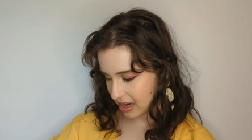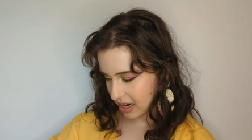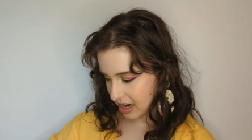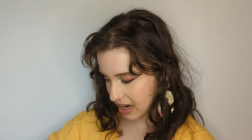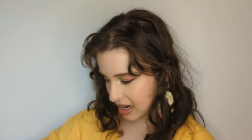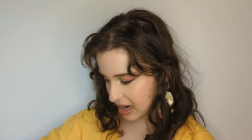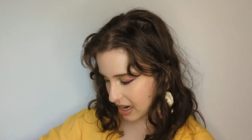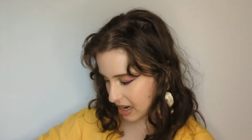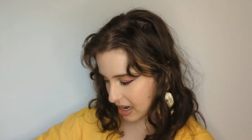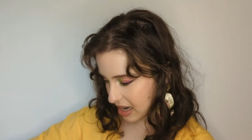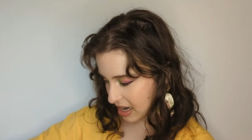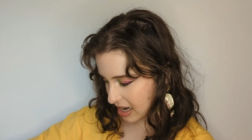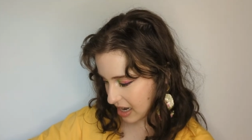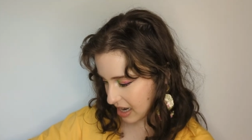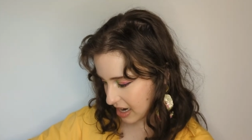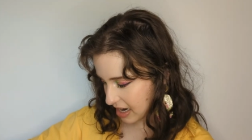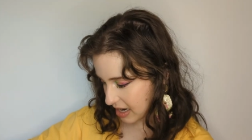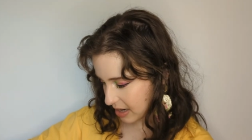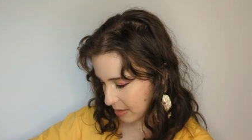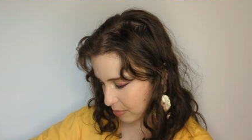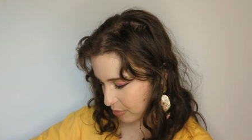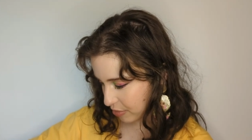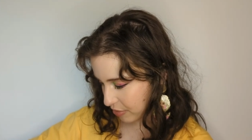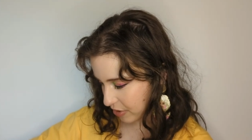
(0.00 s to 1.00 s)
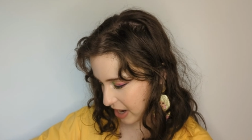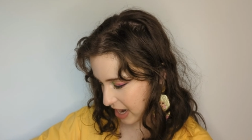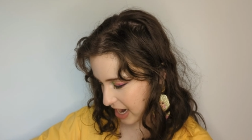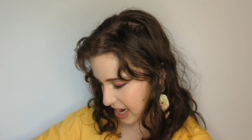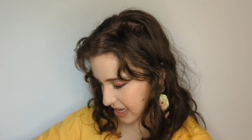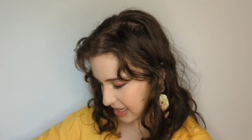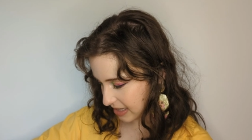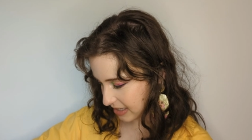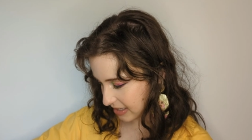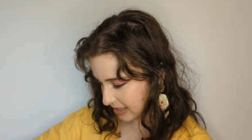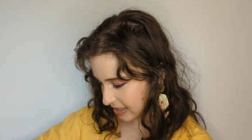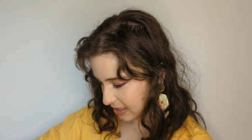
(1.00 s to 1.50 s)
lot of
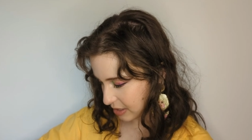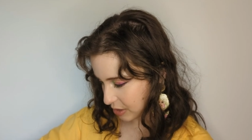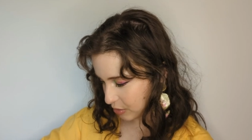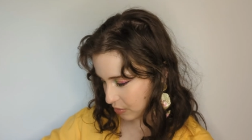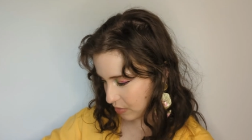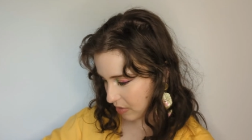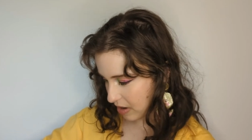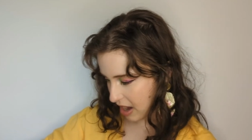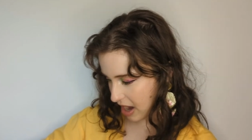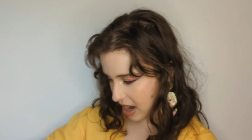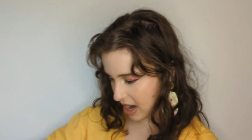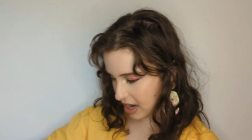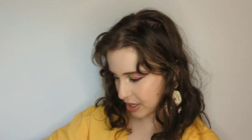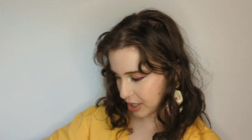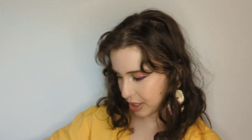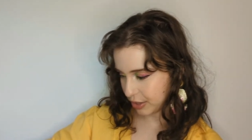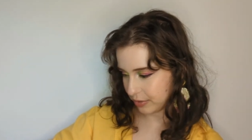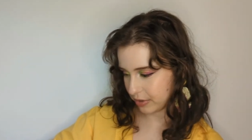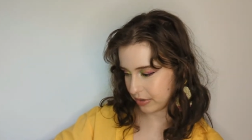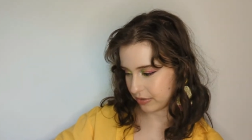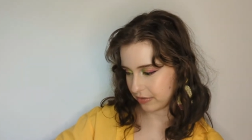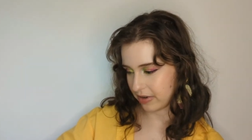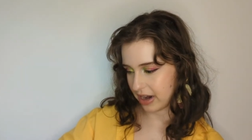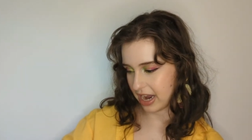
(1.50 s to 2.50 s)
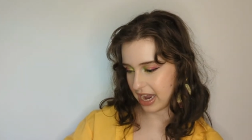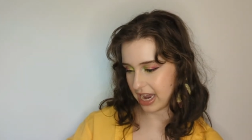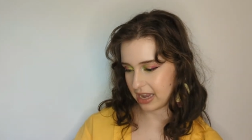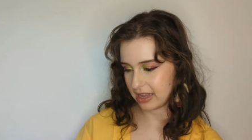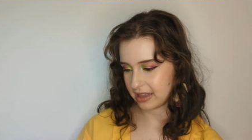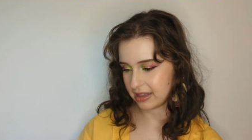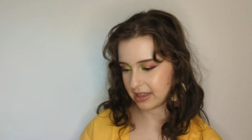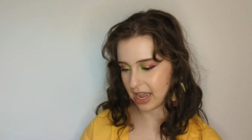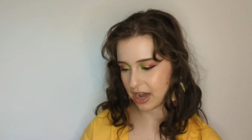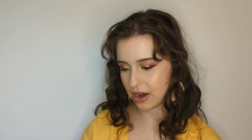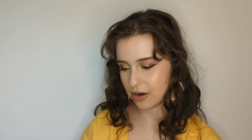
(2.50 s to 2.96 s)
brands do not do it right.